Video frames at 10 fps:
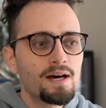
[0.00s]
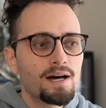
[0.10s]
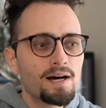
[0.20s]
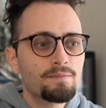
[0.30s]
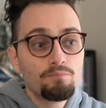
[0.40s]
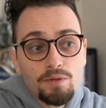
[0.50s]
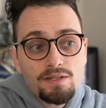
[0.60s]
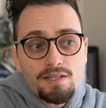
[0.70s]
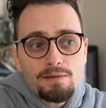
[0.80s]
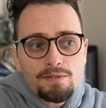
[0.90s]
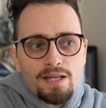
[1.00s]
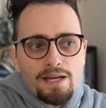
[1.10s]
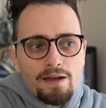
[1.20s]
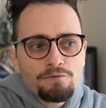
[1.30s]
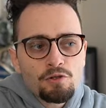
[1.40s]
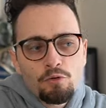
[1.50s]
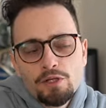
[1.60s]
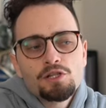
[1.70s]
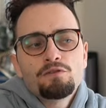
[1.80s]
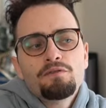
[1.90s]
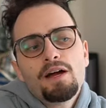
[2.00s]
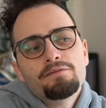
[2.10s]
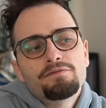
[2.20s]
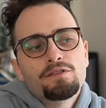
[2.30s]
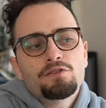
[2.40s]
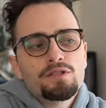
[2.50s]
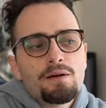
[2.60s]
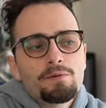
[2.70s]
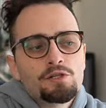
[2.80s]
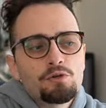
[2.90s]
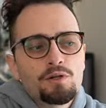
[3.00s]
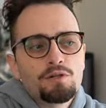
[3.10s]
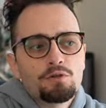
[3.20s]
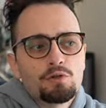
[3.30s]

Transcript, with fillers: Uh, it seems like after queen g5, there's not much you can do.